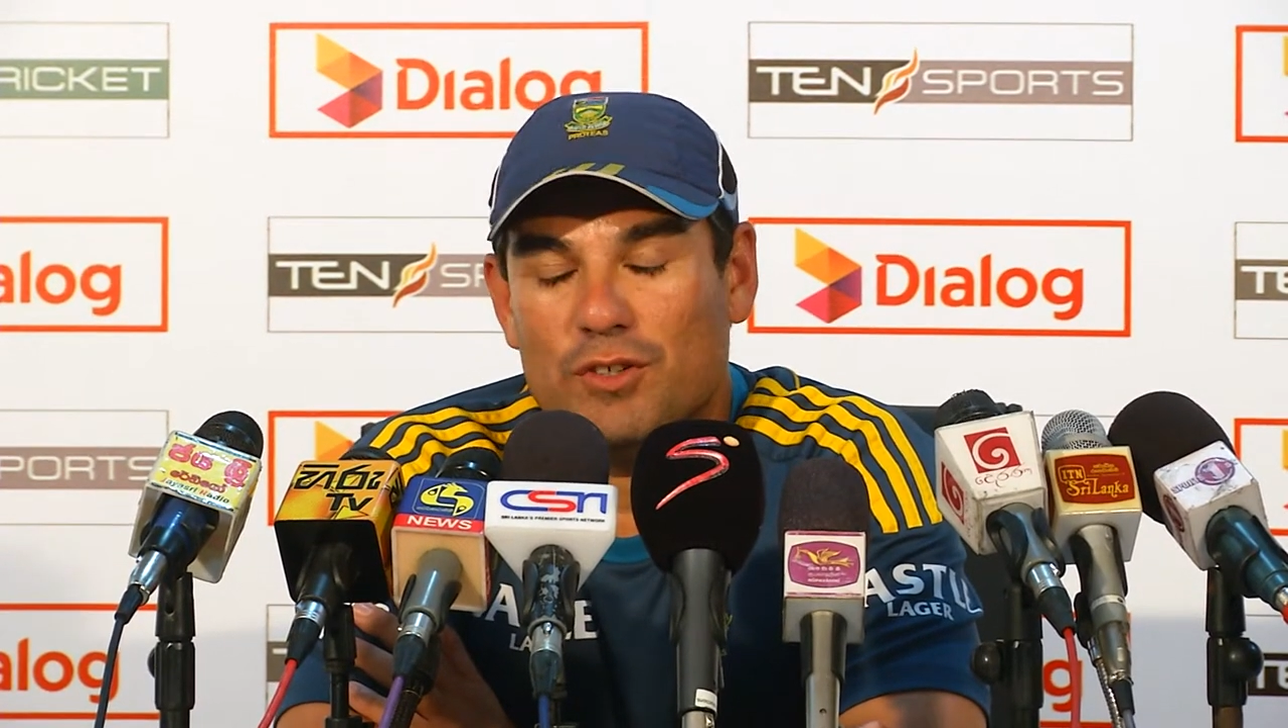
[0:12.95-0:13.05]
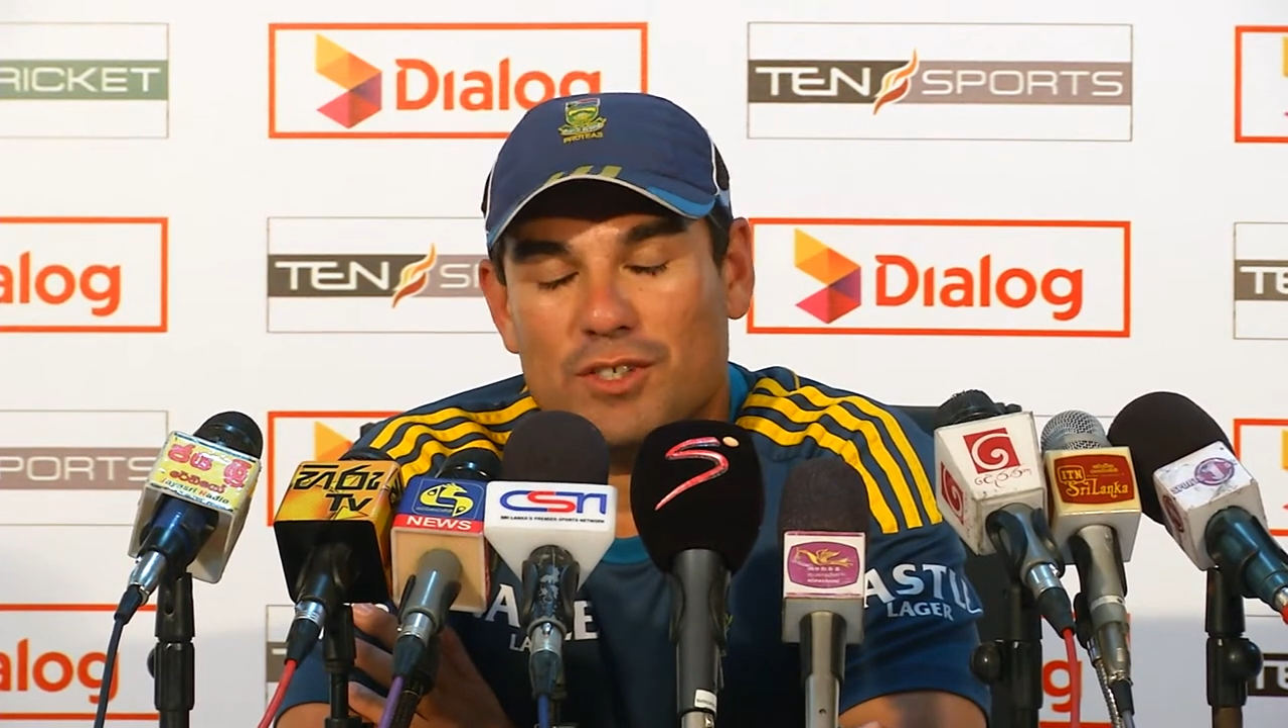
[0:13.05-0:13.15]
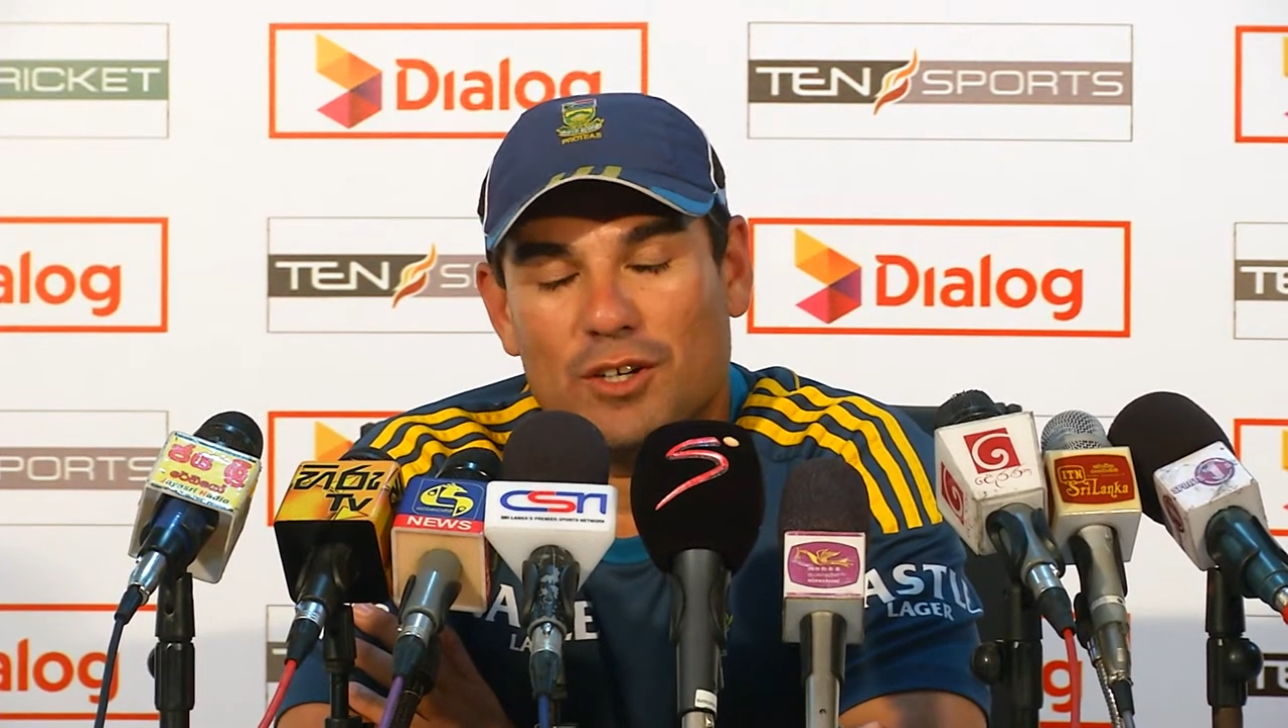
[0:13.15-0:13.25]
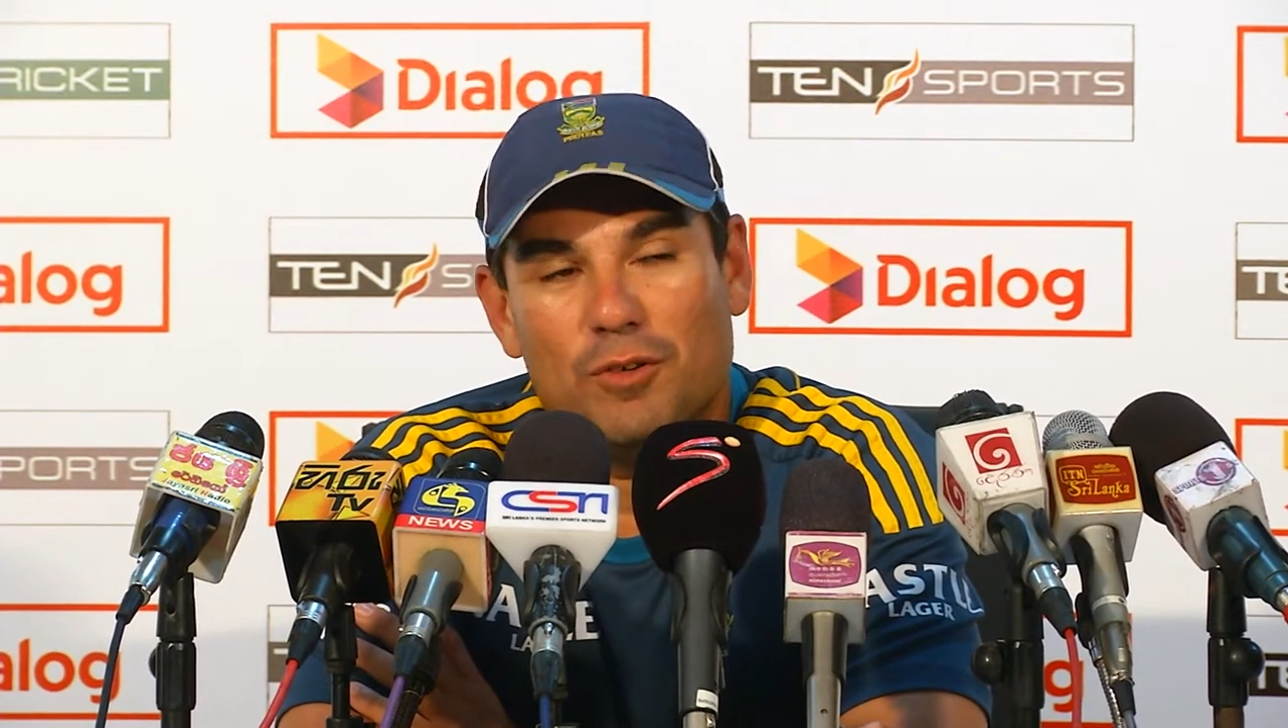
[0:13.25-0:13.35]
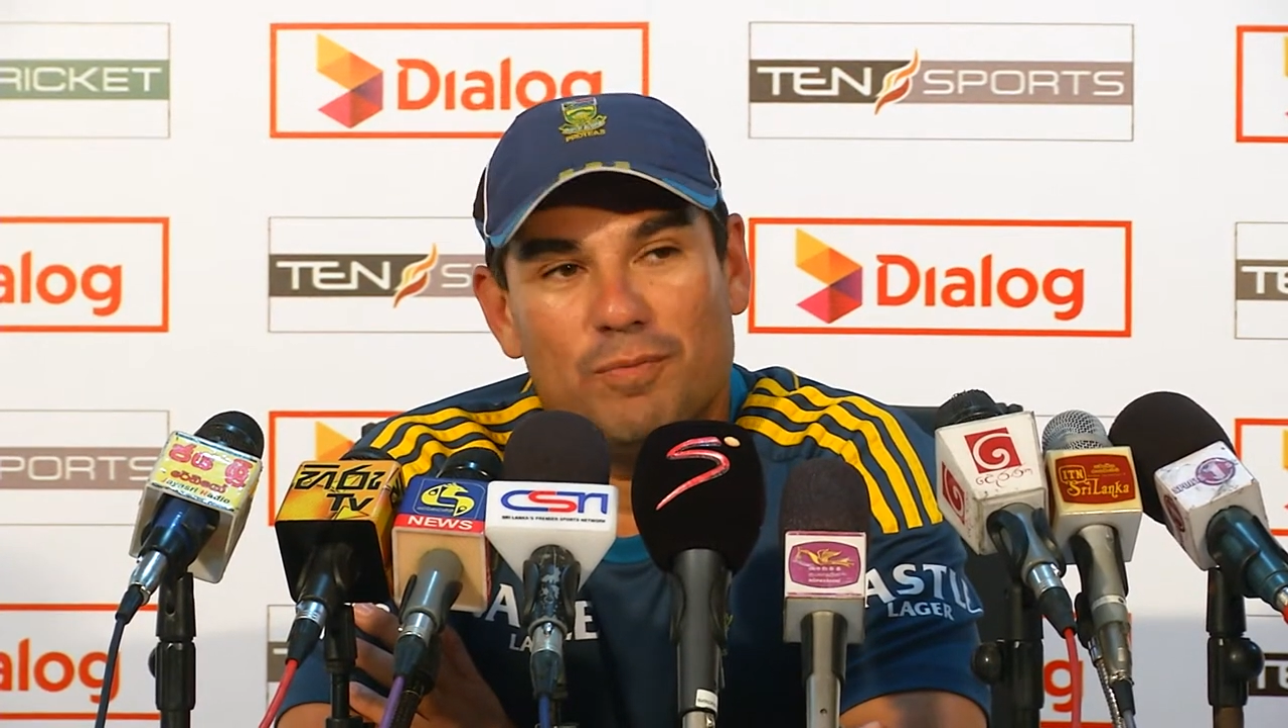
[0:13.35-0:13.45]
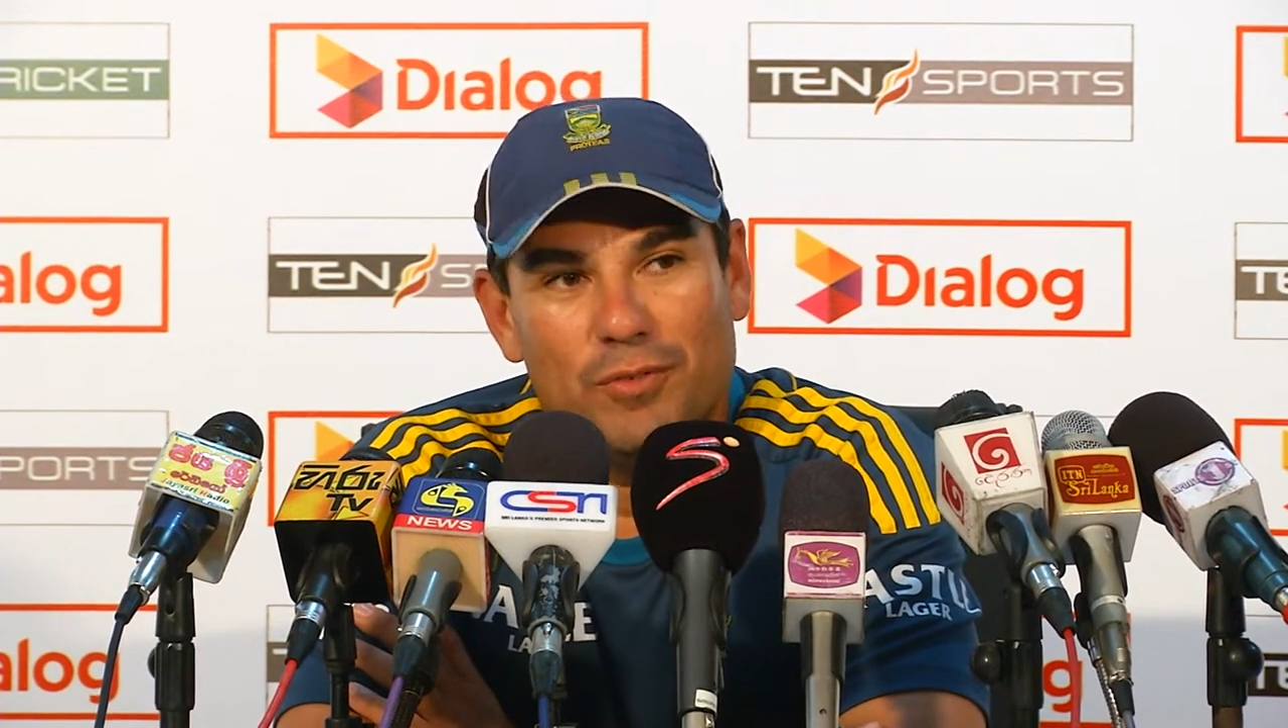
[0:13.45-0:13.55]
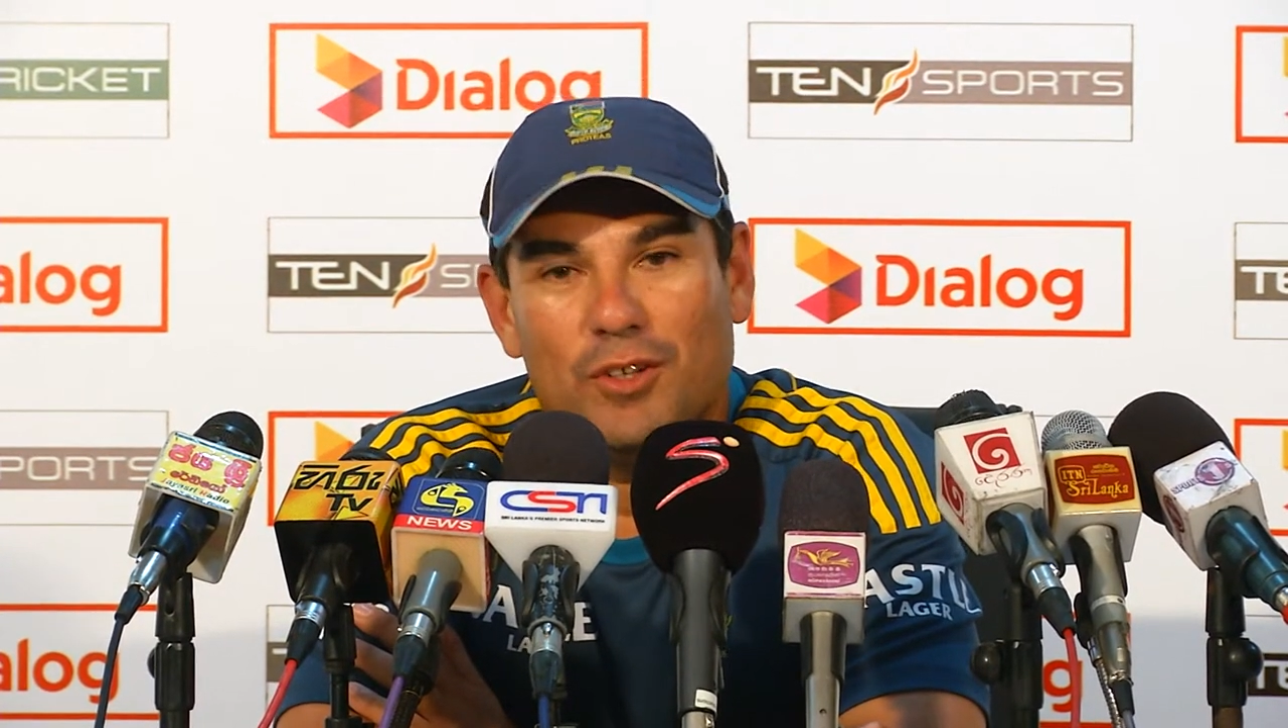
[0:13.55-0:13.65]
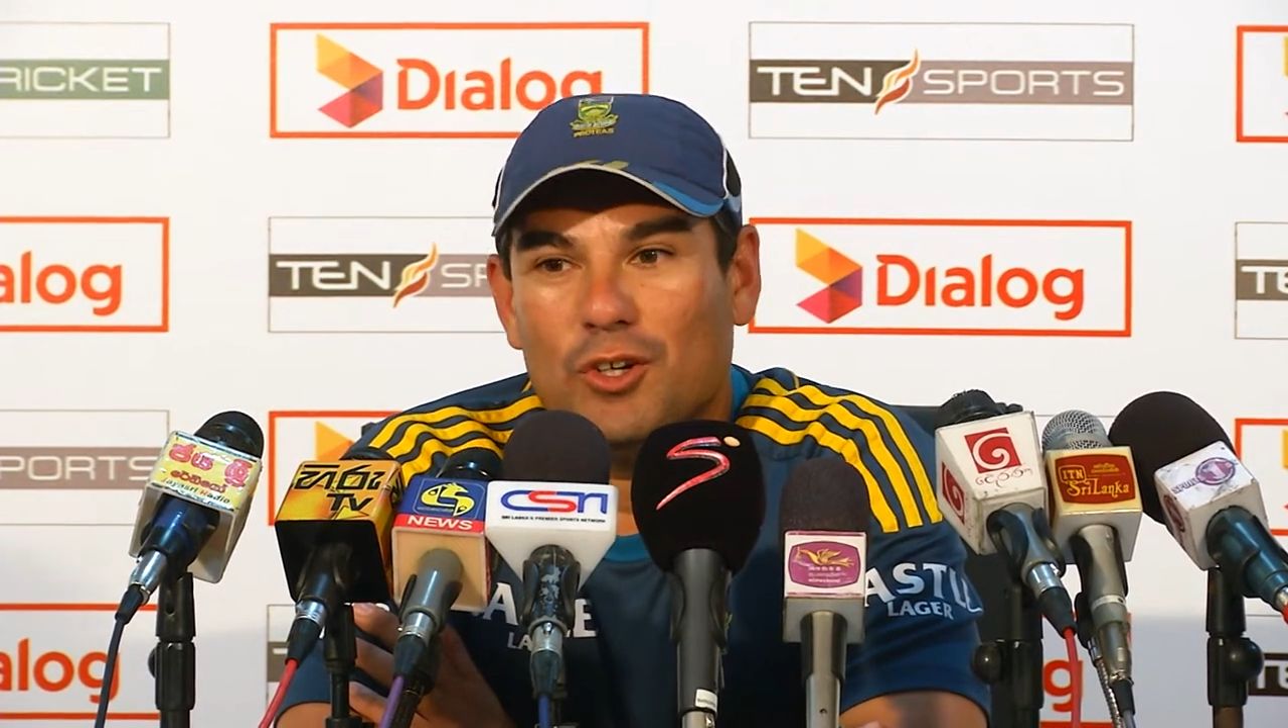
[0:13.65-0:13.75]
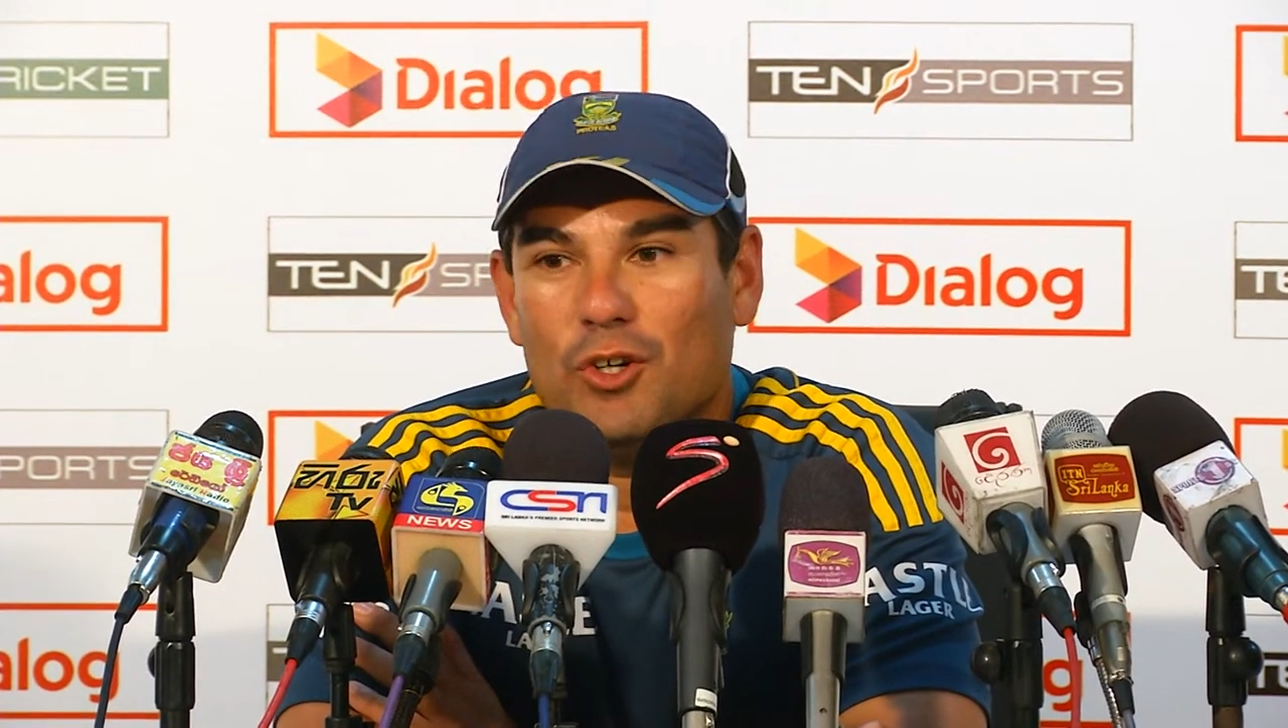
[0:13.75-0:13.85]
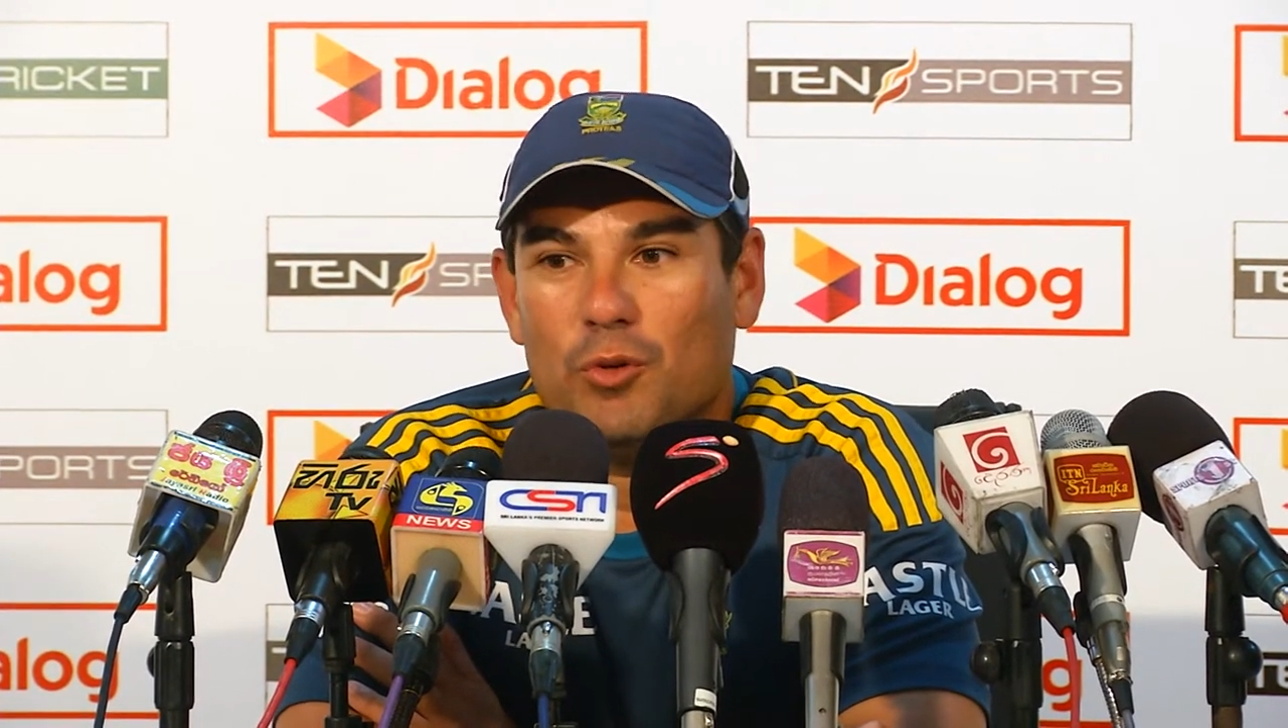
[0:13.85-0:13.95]
So
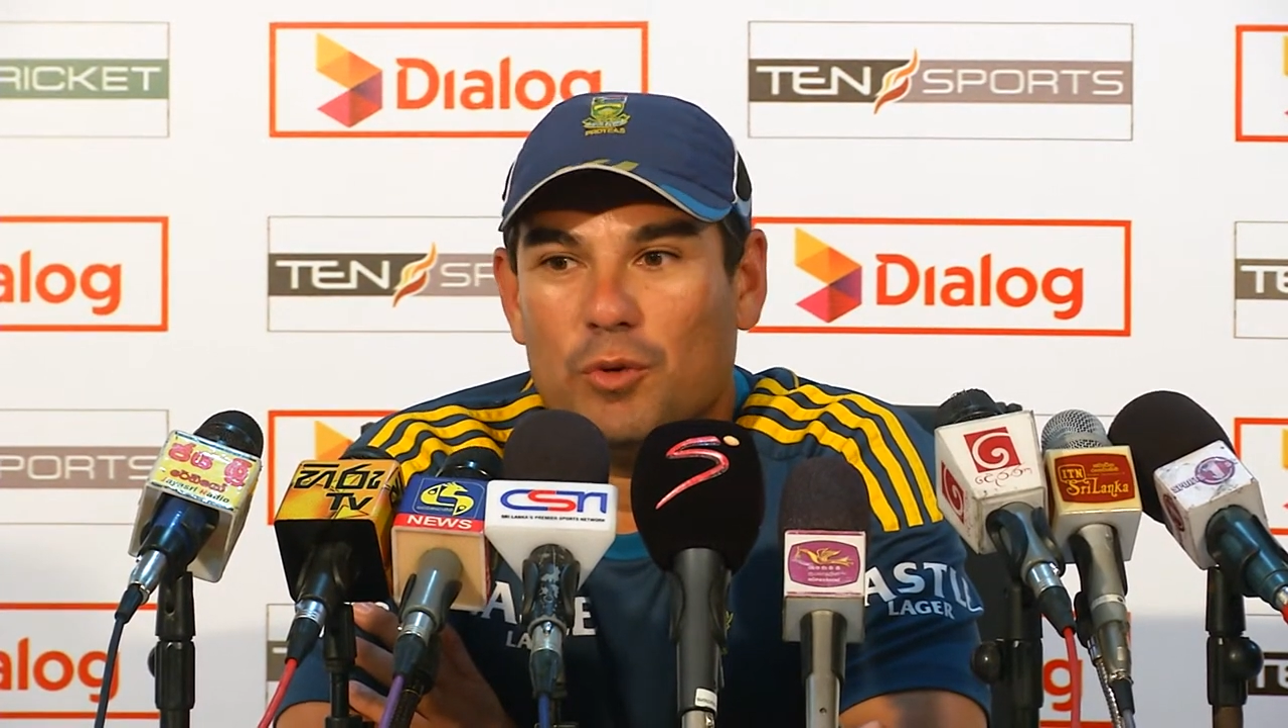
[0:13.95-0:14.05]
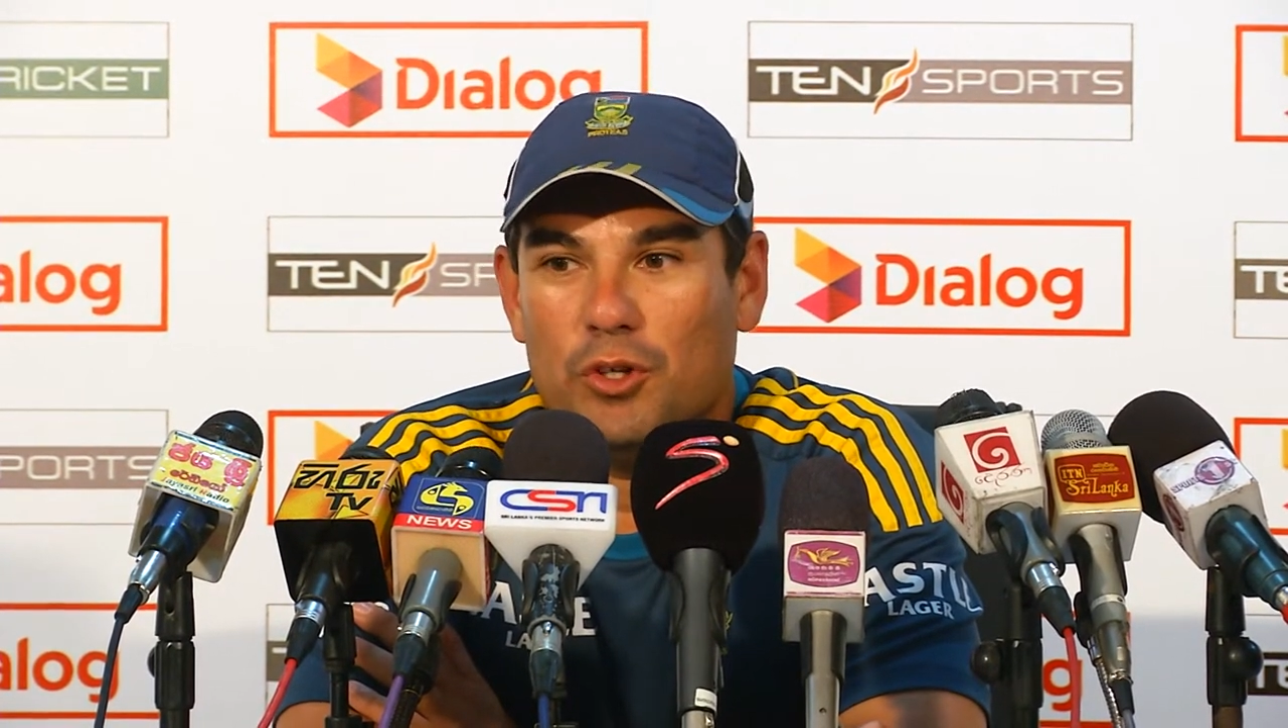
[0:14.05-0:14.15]
we